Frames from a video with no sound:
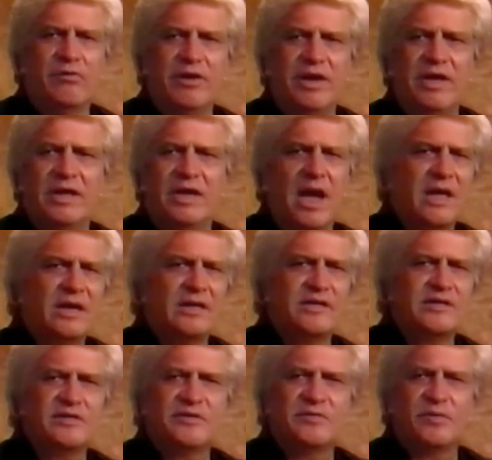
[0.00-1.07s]

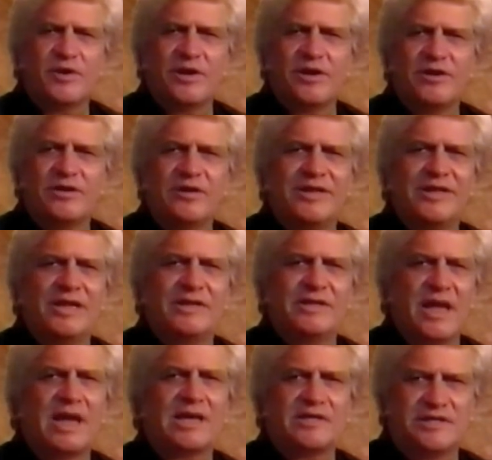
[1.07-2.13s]
regardless of where the
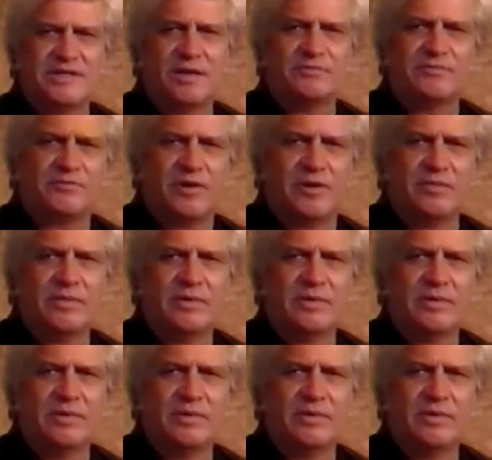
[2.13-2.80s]
attack stems from,